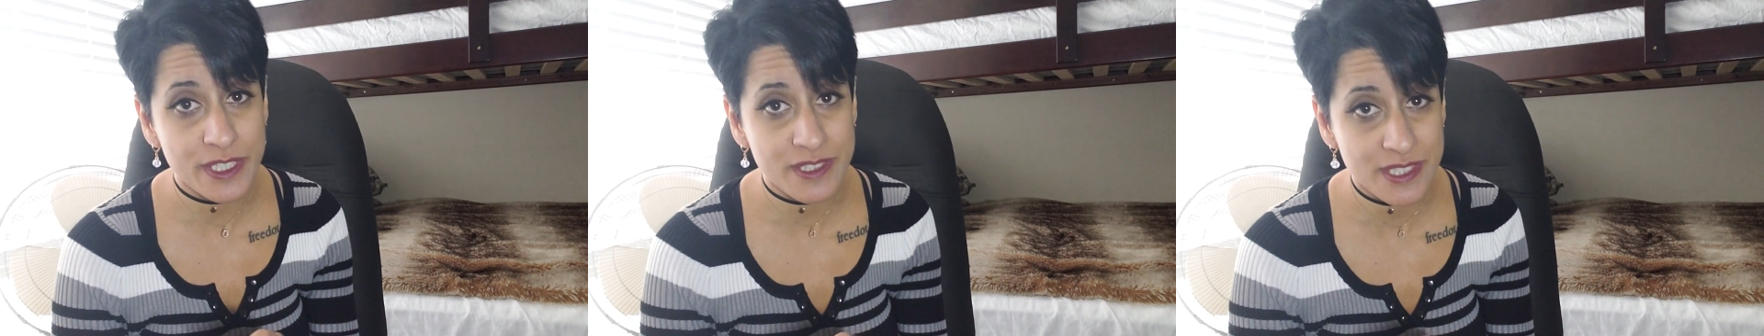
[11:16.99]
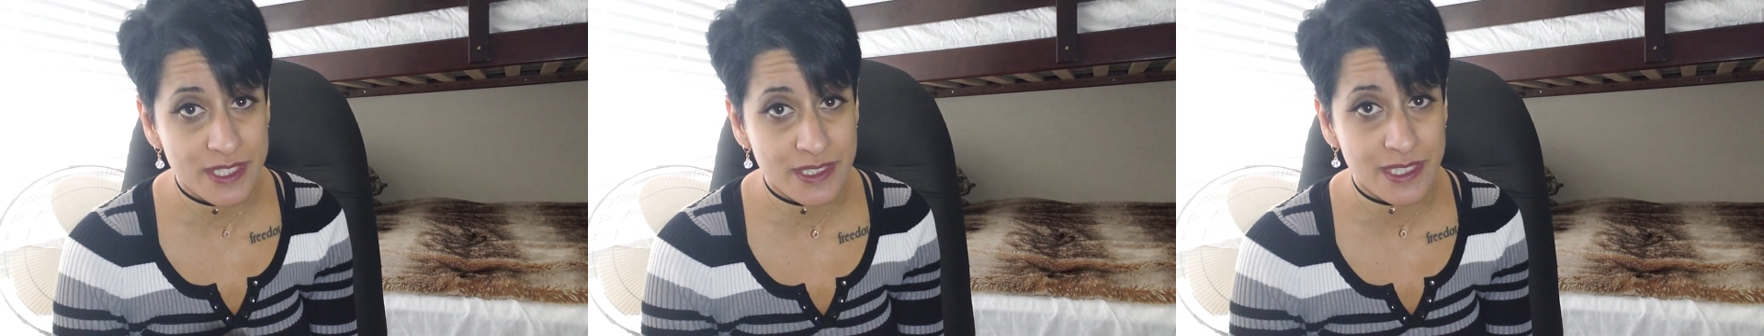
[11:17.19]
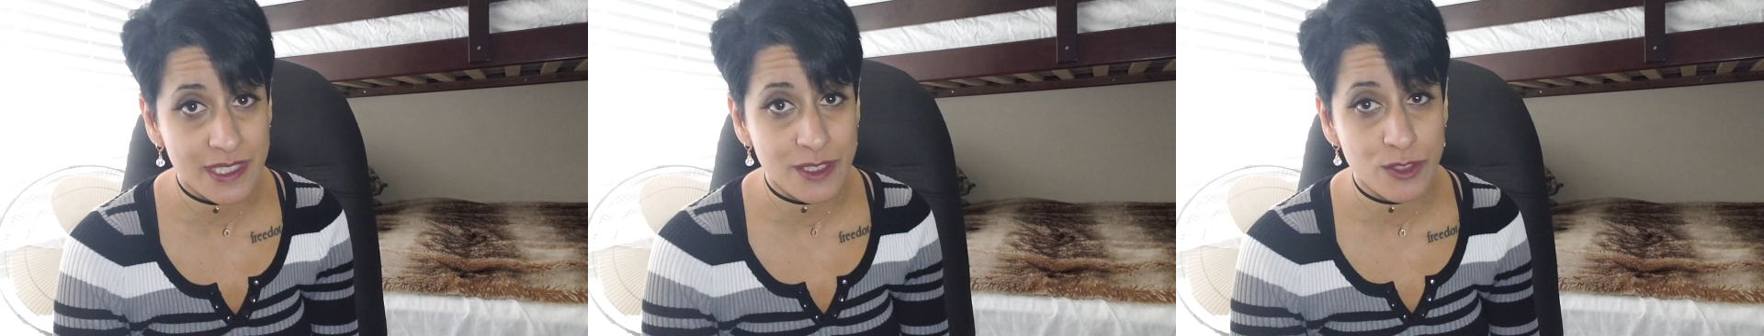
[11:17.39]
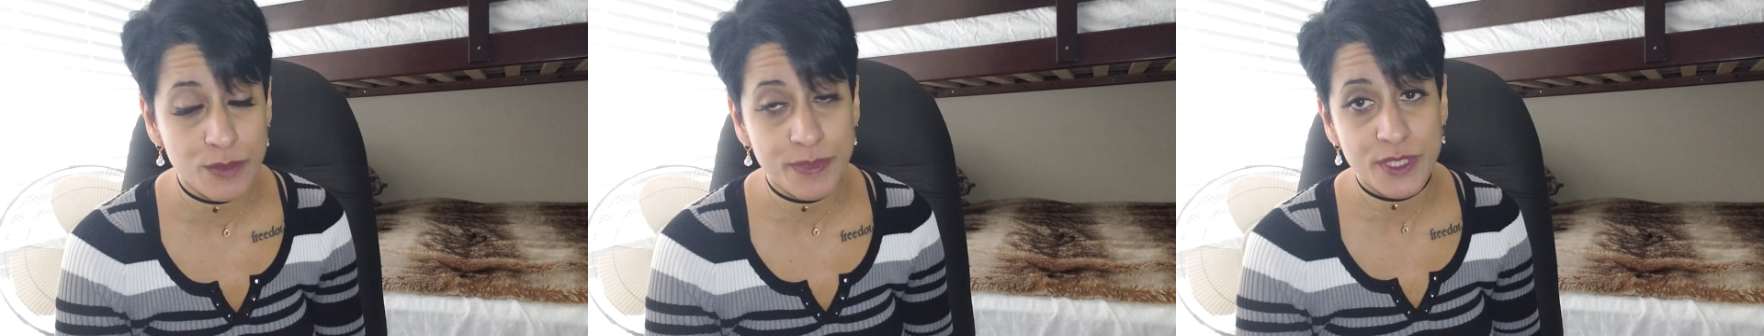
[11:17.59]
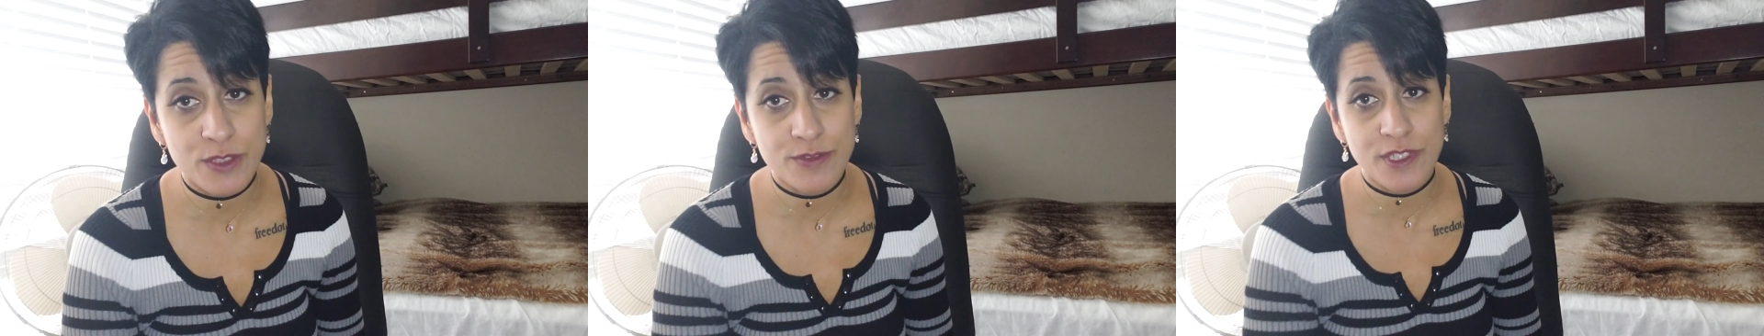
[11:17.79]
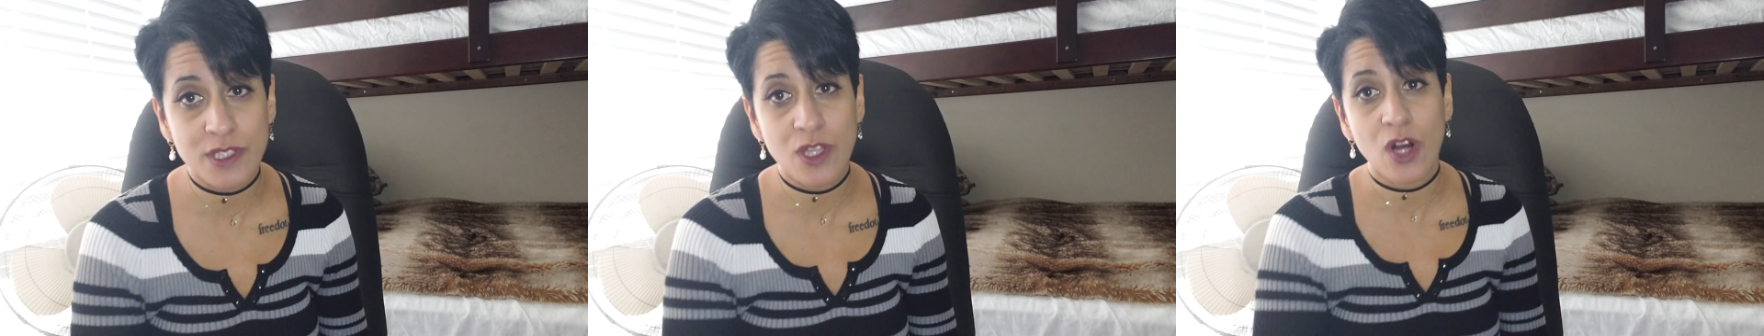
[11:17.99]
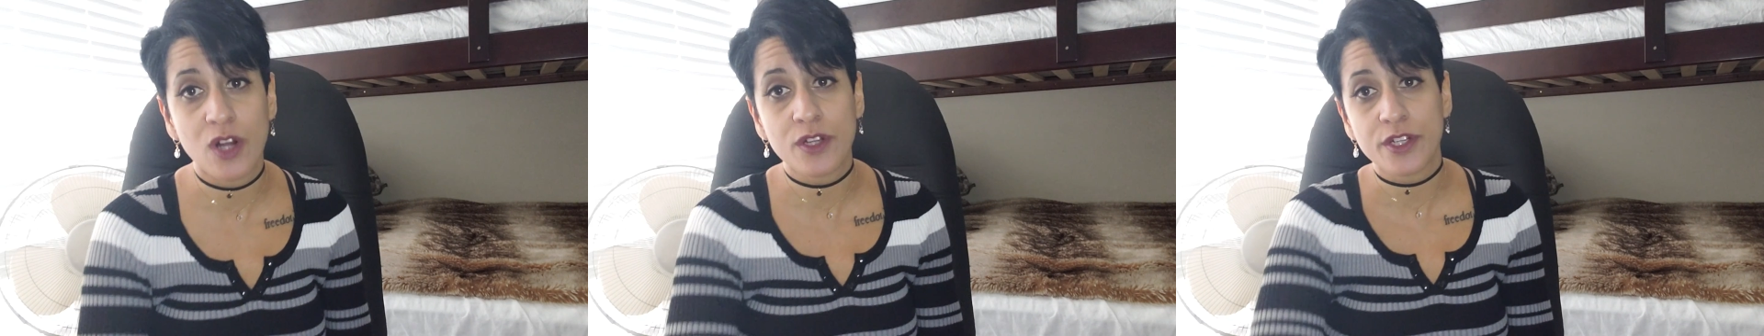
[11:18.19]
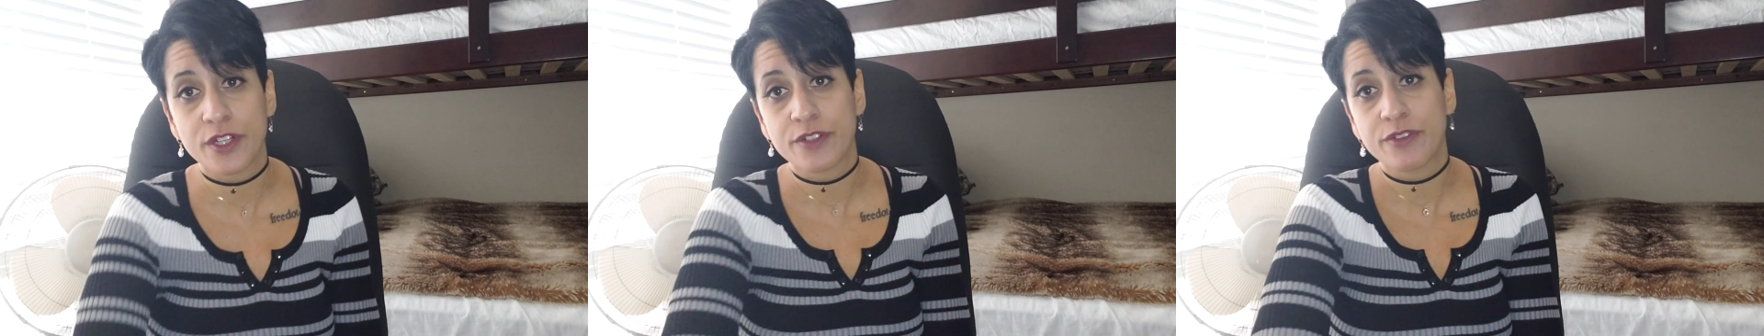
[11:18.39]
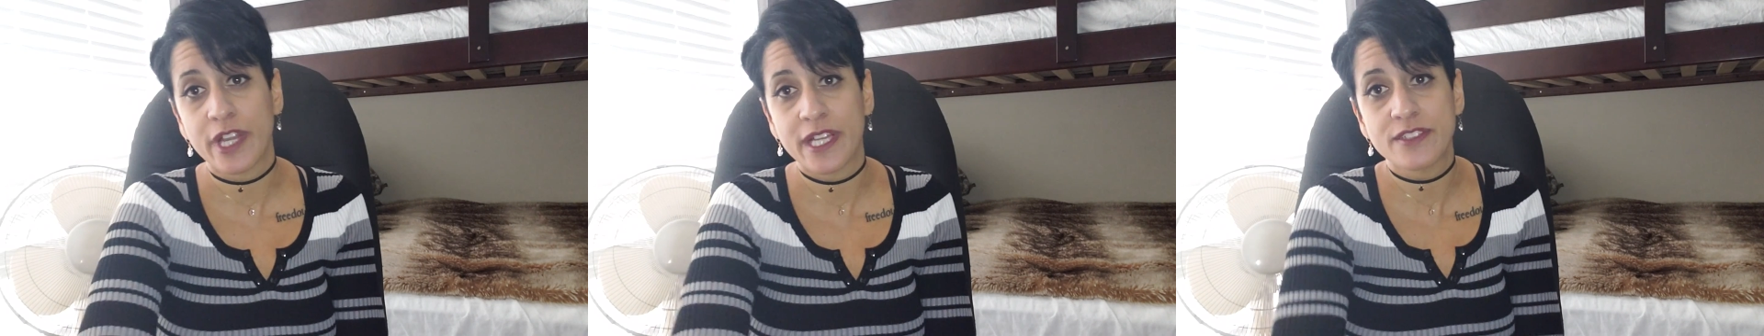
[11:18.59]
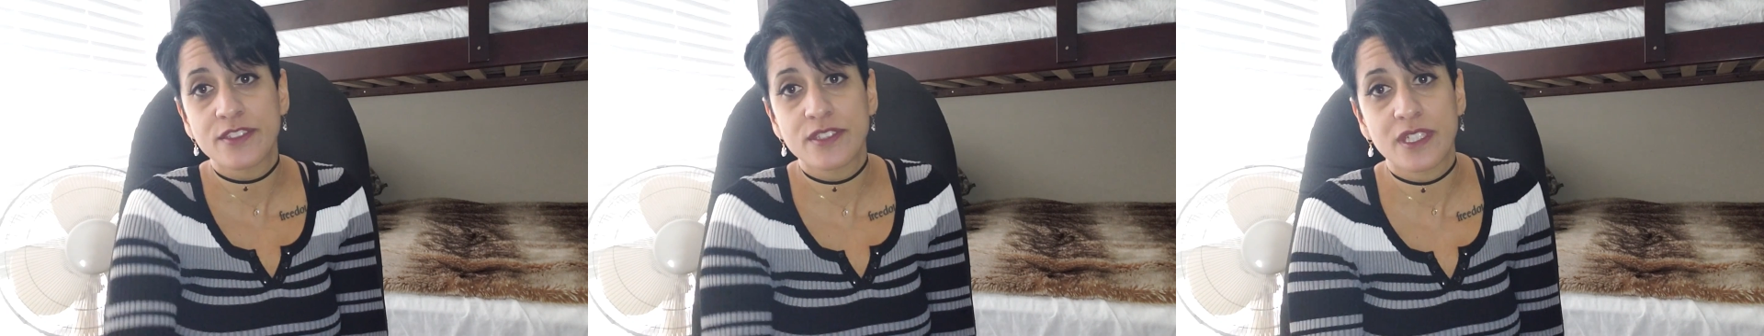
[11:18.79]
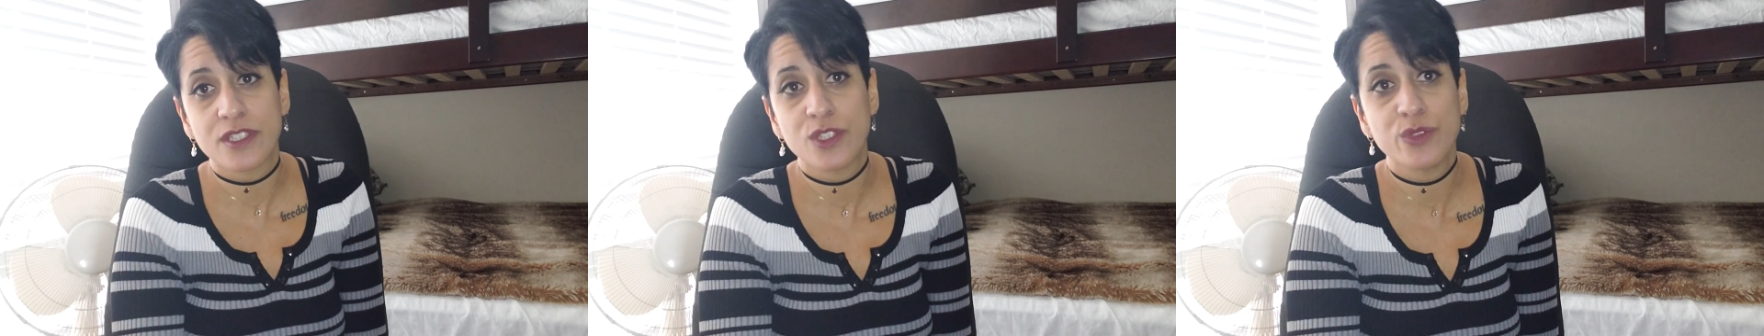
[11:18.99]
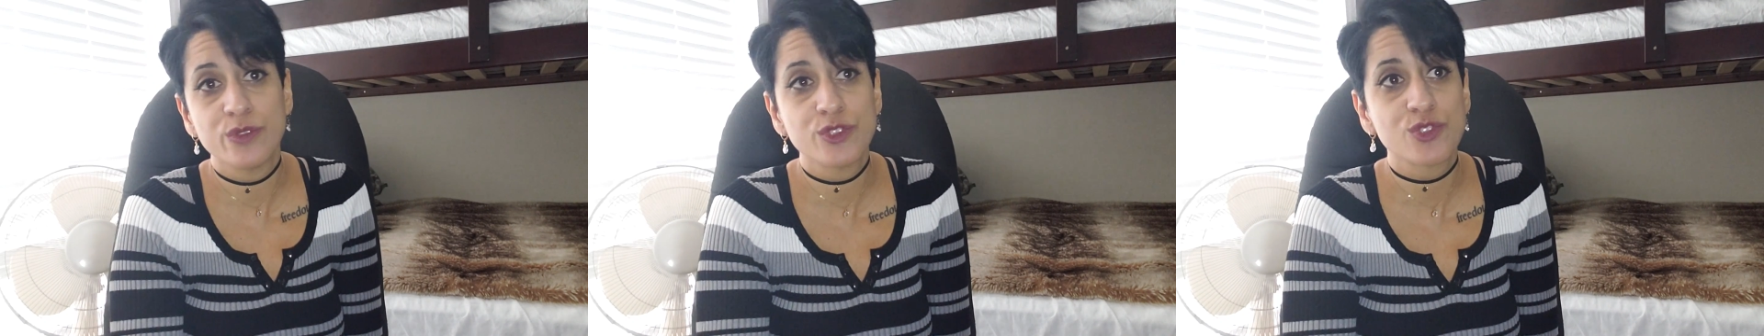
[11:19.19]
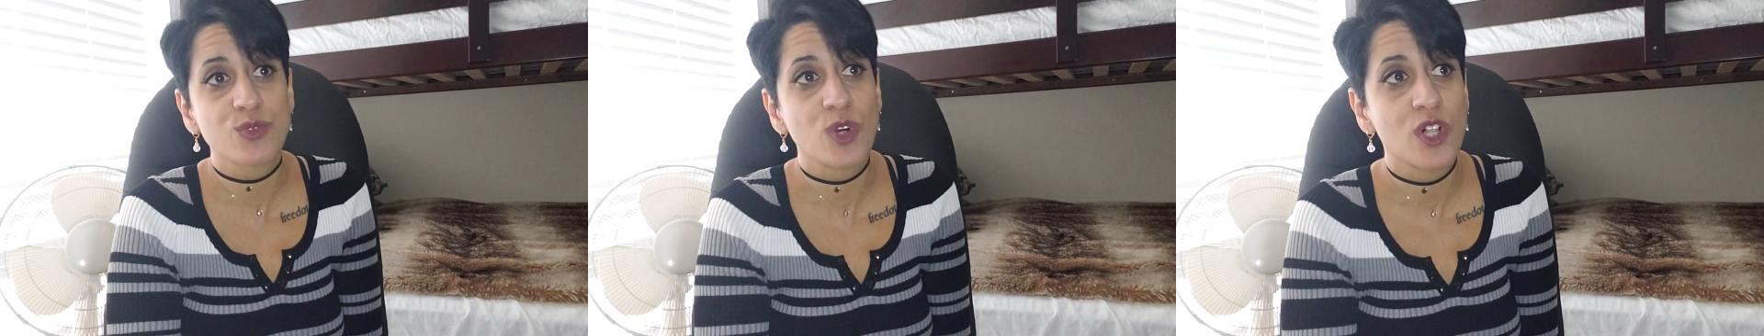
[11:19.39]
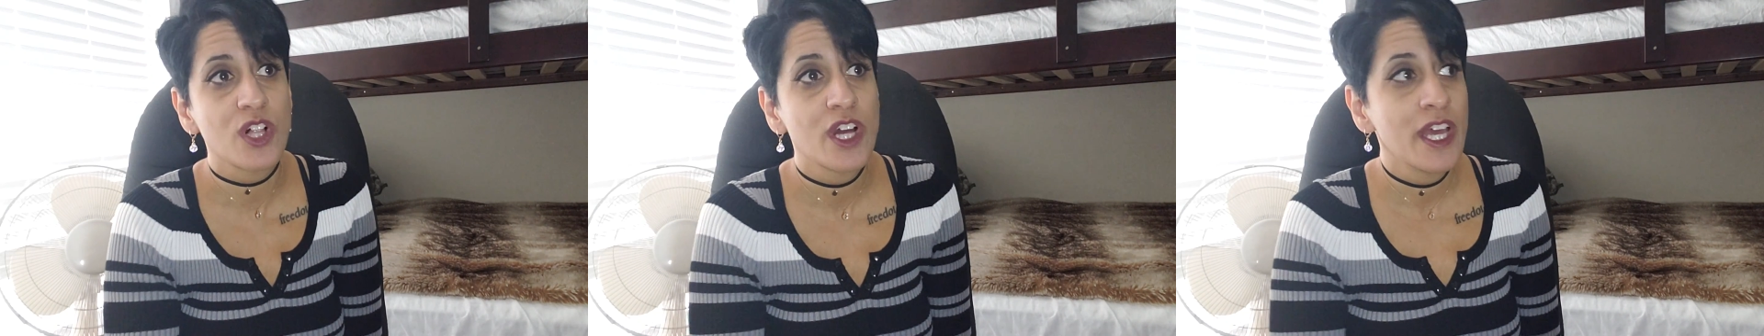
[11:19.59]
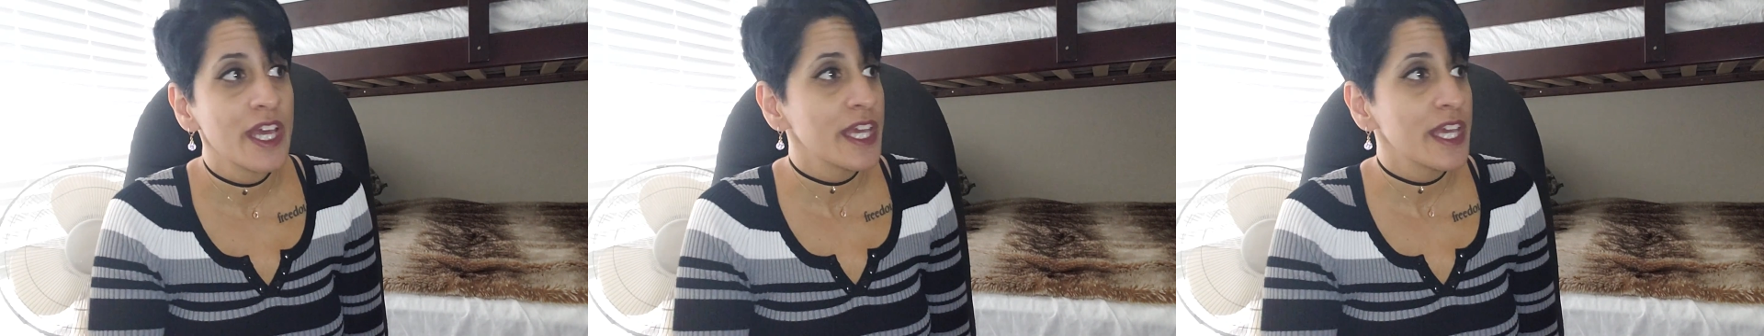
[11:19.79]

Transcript: this is a little bit of a longer rant than usual,